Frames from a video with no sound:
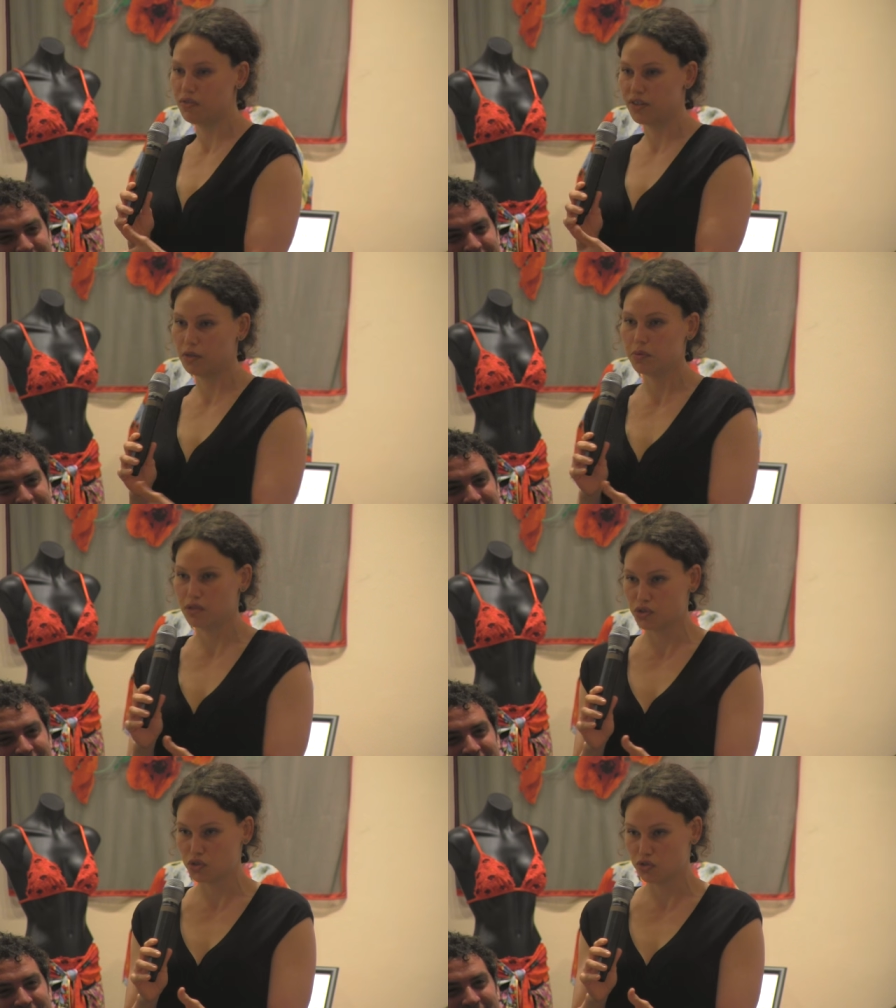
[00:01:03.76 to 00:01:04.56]
developing
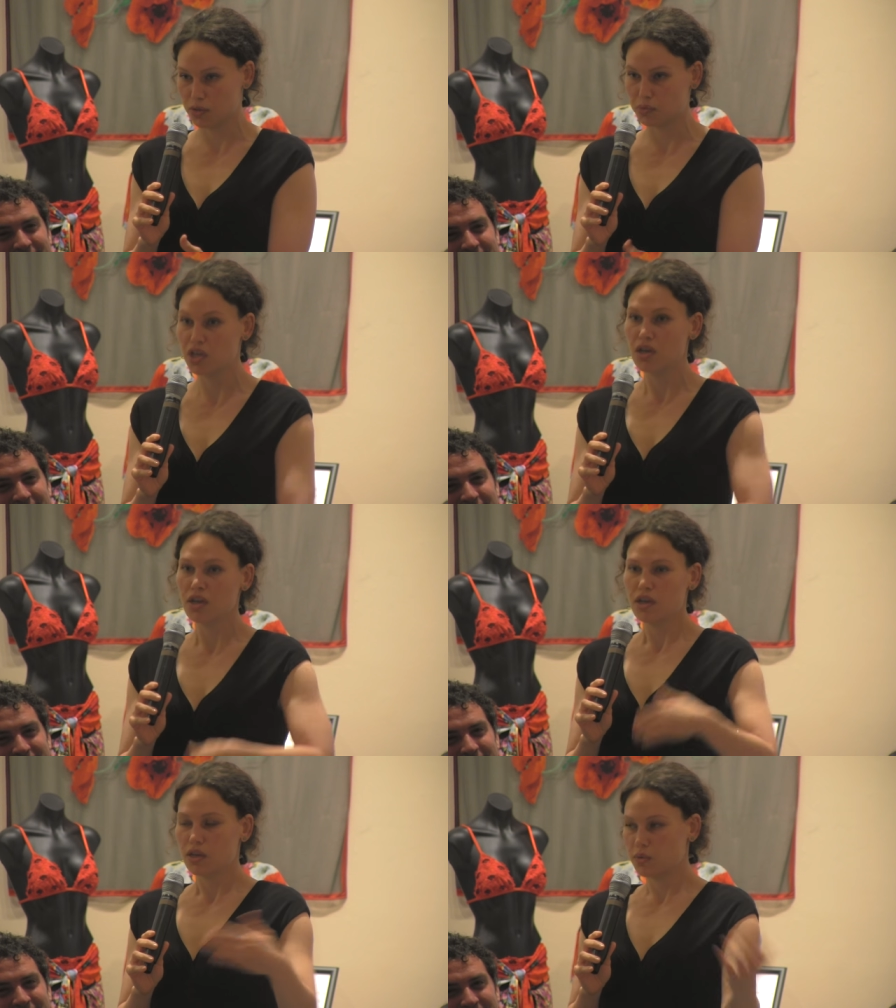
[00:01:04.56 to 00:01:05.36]
the script.
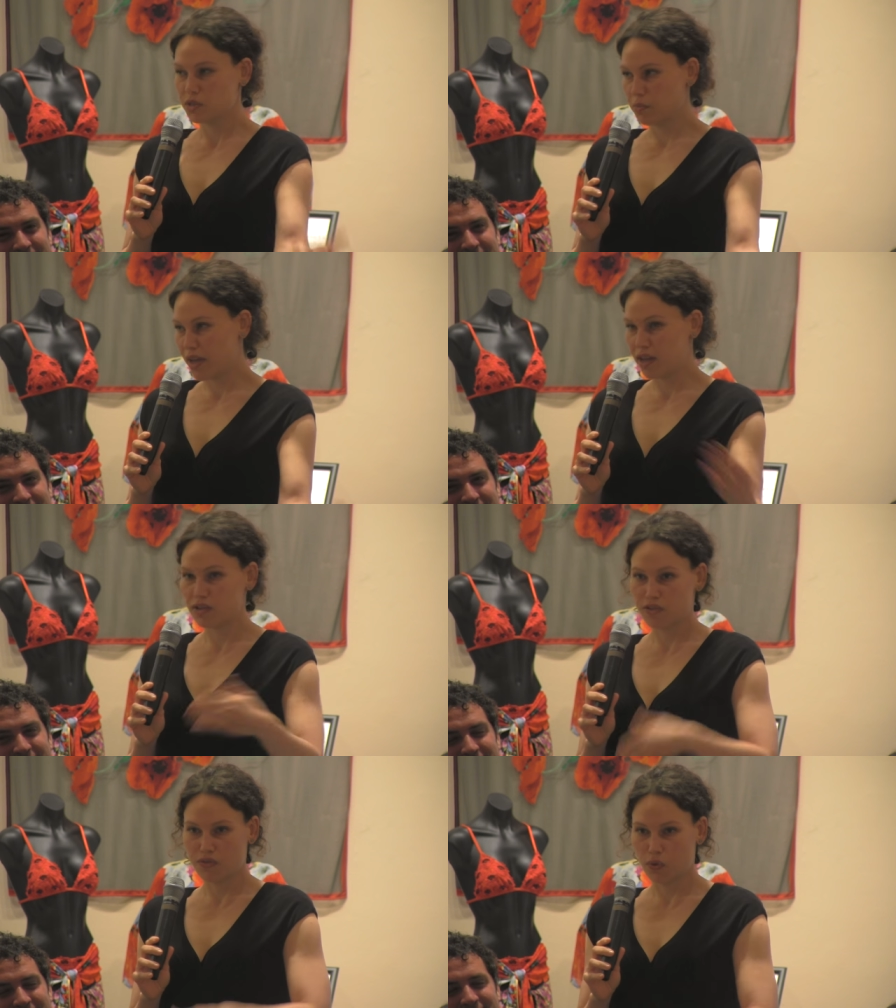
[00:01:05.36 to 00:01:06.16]
It was a back
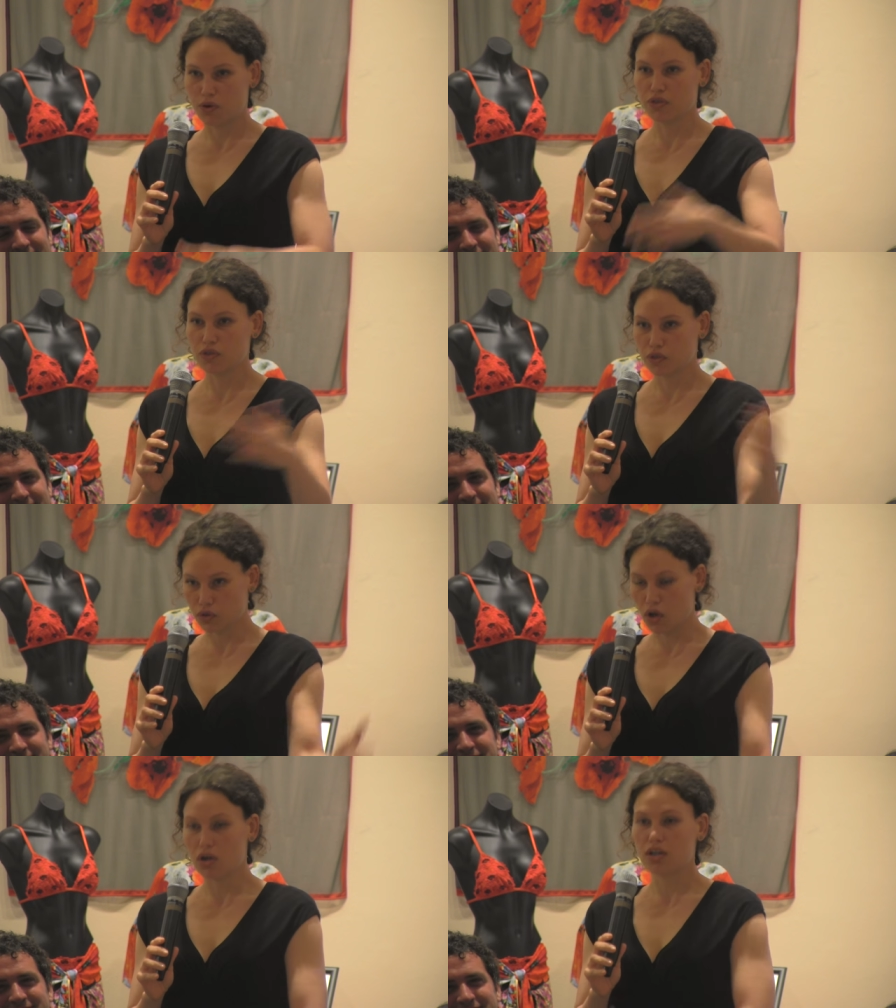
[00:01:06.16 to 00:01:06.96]
and forth,
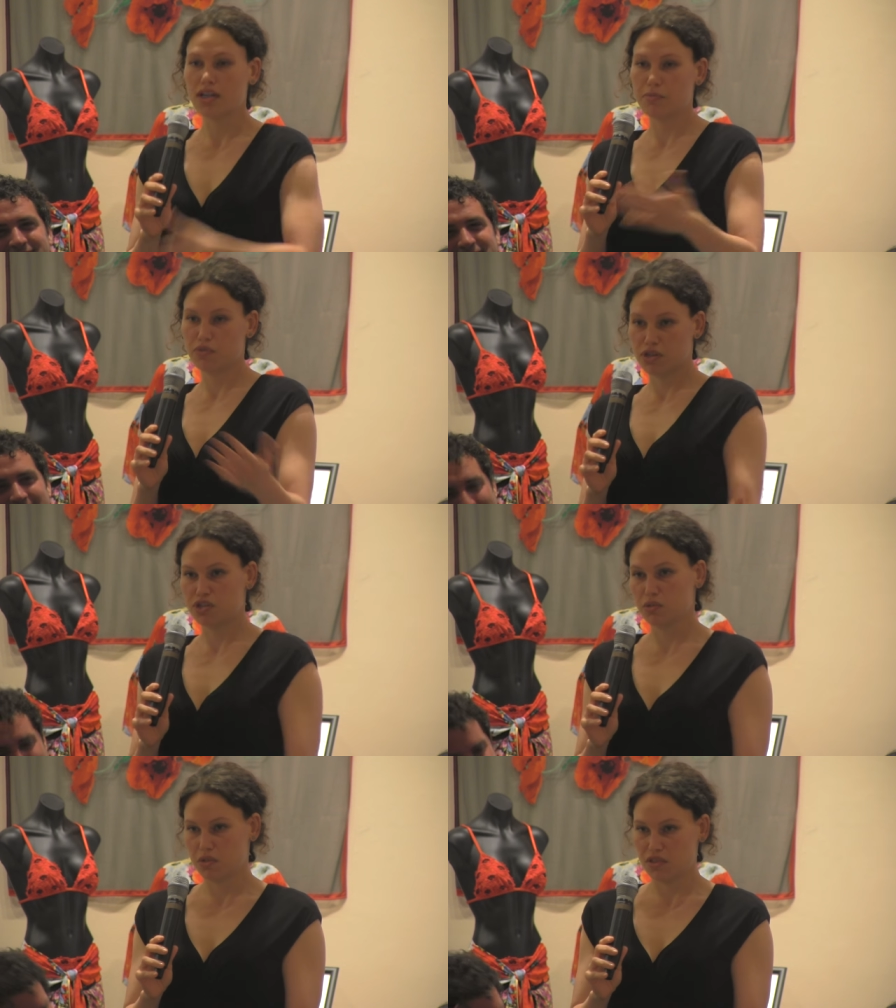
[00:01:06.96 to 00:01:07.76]
long
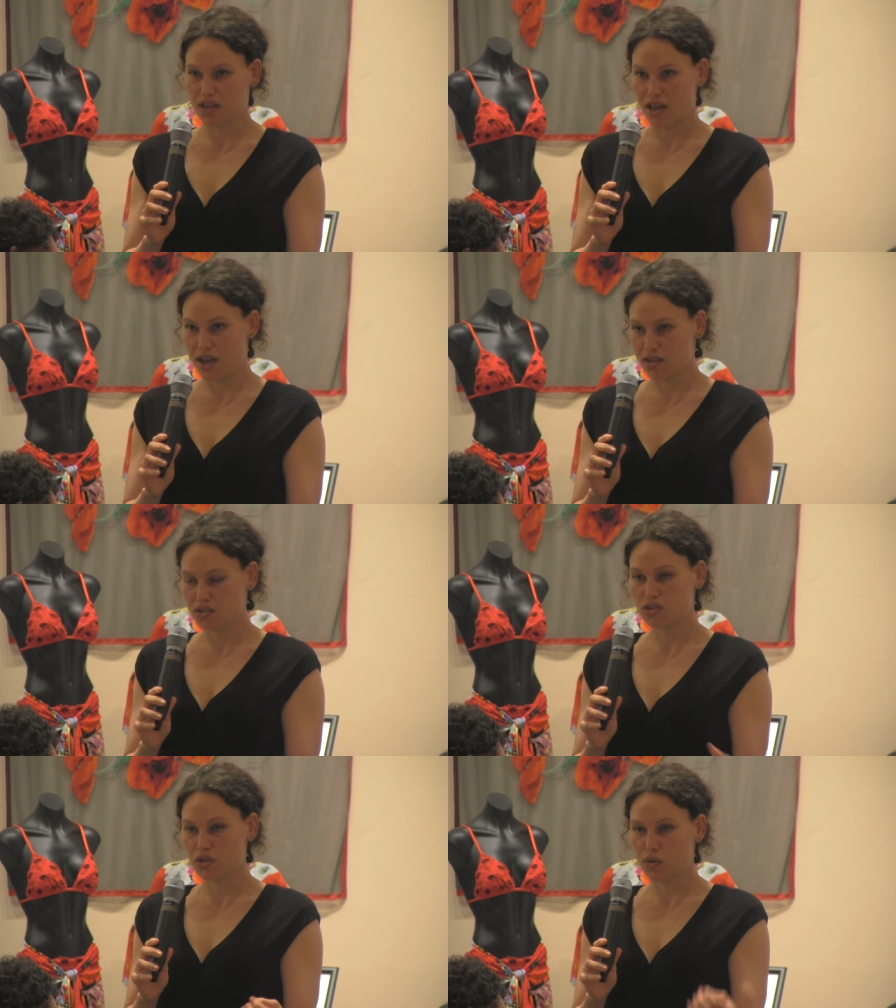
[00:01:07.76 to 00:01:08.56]
collaboration with the
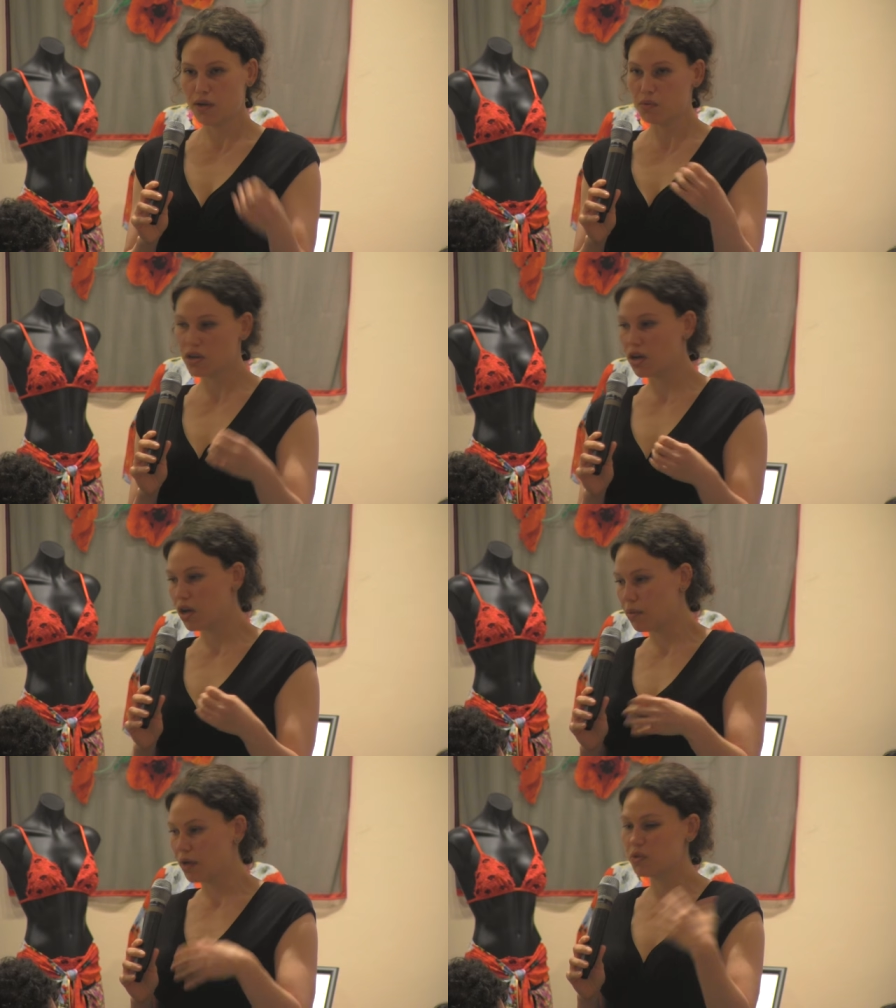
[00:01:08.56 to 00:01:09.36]
cast. So I would
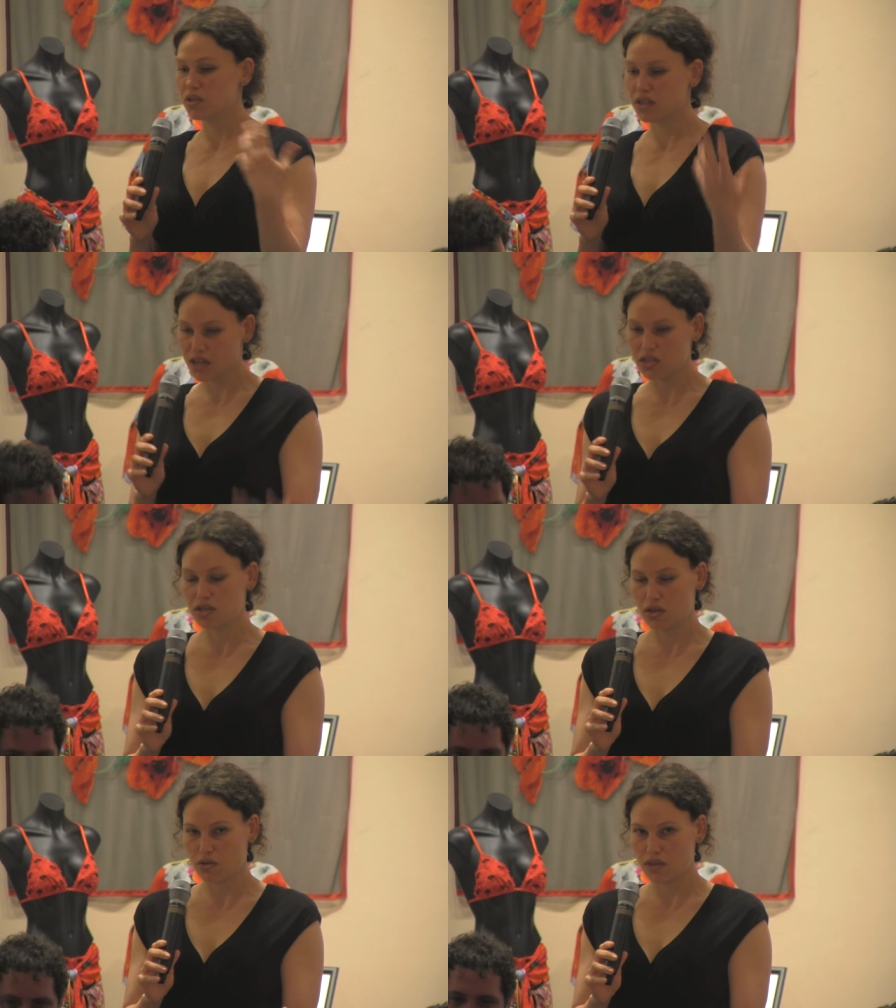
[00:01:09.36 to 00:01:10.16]
come, I would get
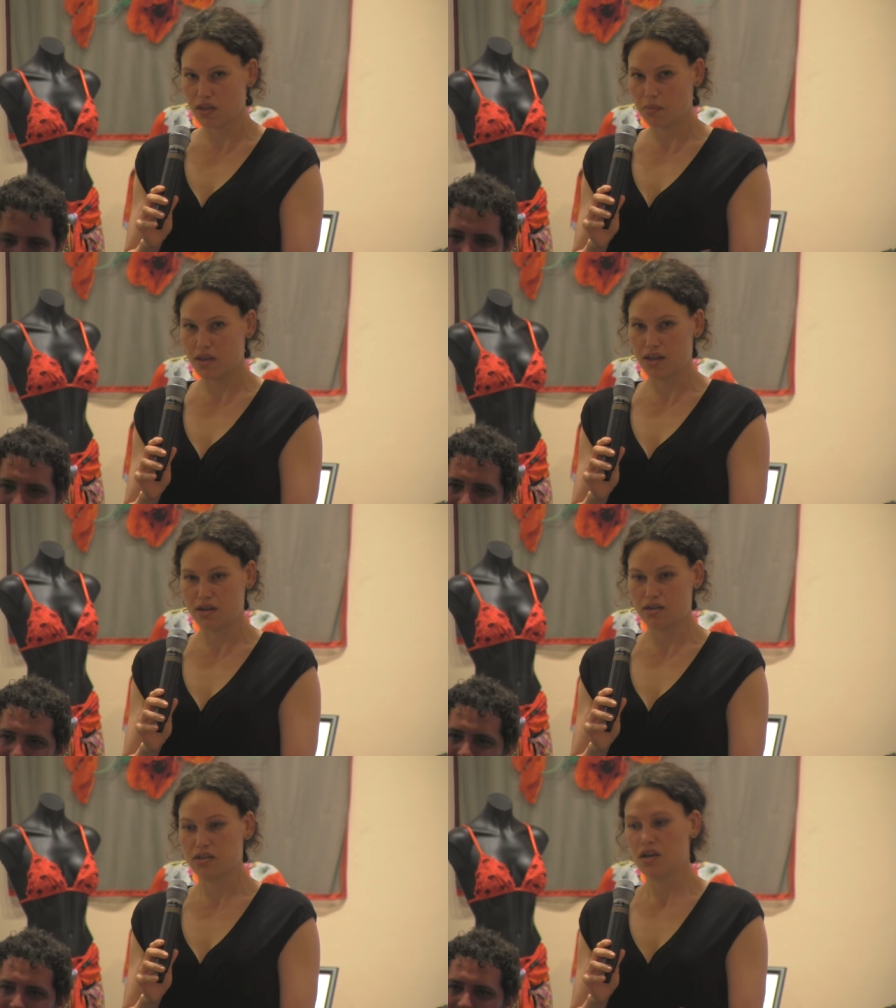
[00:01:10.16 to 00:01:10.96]
to know them and